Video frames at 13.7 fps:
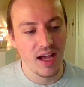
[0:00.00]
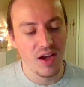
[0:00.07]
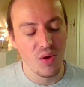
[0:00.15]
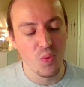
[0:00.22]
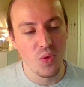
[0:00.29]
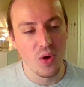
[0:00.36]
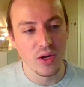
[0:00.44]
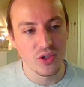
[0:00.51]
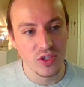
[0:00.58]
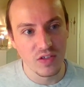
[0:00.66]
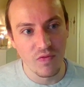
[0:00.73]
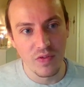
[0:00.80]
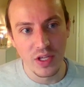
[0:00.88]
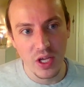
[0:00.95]
watch this
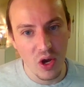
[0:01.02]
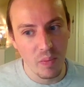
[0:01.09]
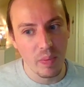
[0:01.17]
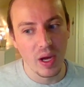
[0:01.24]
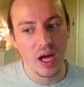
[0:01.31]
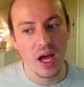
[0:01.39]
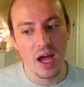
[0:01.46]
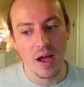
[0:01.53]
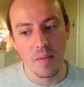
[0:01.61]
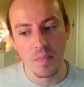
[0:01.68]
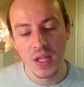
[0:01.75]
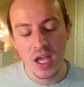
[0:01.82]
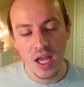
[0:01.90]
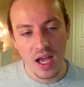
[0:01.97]
video, but
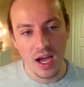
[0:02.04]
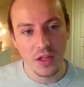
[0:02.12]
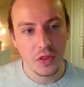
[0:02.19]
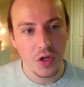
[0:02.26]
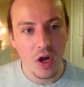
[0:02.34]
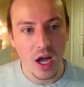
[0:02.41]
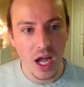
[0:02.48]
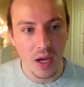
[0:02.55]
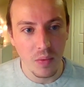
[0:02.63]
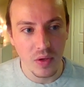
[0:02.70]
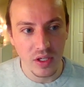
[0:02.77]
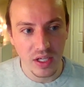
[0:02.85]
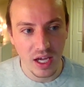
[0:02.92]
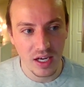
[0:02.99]
I thought I
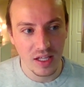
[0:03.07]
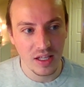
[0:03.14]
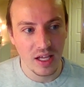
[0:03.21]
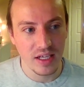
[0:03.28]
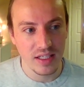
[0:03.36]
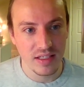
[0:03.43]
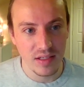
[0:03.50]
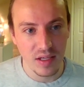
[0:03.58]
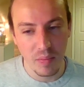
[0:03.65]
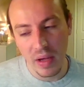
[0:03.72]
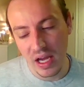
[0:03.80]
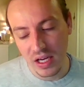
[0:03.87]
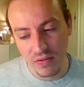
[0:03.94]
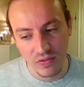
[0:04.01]
would kind of like sit
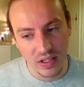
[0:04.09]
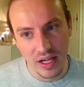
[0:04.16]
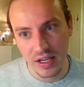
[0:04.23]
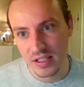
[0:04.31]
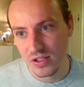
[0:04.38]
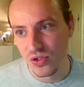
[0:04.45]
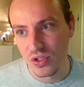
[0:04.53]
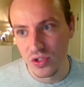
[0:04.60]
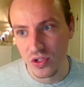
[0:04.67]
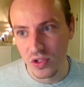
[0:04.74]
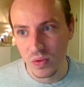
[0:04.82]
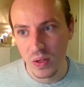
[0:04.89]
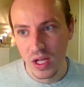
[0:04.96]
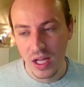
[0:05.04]
back and relax and just
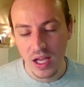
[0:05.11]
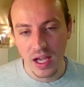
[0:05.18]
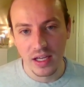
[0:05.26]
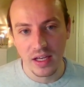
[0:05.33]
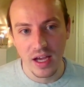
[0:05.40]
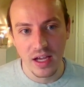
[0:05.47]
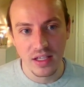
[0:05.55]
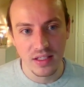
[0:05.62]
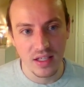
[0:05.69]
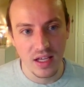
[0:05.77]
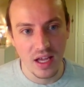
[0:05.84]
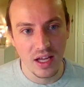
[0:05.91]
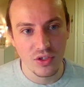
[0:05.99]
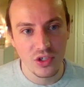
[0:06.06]
do a nice
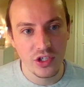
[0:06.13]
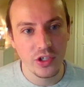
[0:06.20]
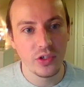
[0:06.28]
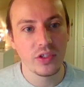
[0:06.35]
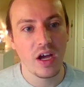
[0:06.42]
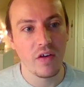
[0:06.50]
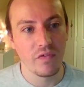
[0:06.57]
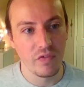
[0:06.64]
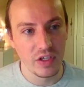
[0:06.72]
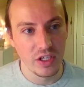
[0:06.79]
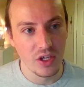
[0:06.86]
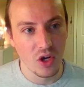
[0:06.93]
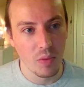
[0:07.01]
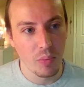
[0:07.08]
chilled out
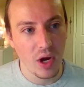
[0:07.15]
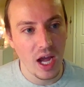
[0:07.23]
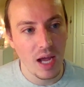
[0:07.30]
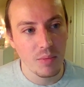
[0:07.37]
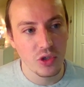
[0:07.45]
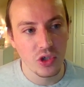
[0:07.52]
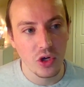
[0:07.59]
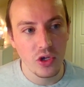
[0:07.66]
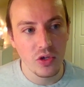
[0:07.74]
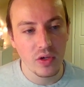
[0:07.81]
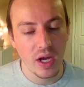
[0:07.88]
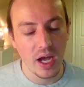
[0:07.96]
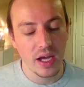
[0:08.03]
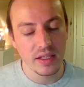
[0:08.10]
video and perhaps show you
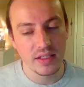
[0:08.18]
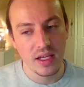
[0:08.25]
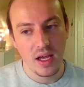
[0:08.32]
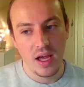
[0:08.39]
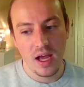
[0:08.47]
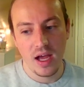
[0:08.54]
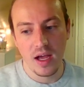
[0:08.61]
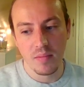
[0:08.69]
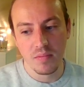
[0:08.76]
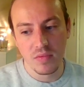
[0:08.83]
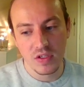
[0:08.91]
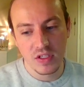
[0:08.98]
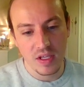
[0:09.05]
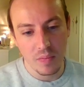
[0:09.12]
guys
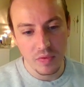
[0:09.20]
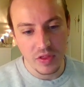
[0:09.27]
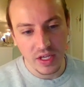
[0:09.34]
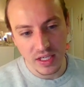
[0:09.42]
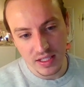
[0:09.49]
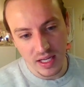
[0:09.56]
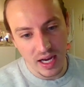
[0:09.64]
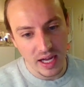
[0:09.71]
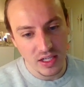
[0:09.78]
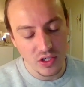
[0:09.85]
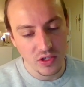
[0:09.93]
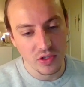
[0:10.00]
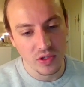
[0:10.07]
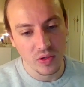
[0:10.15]
some things that I
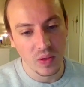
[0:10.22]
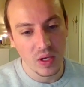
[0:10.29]
do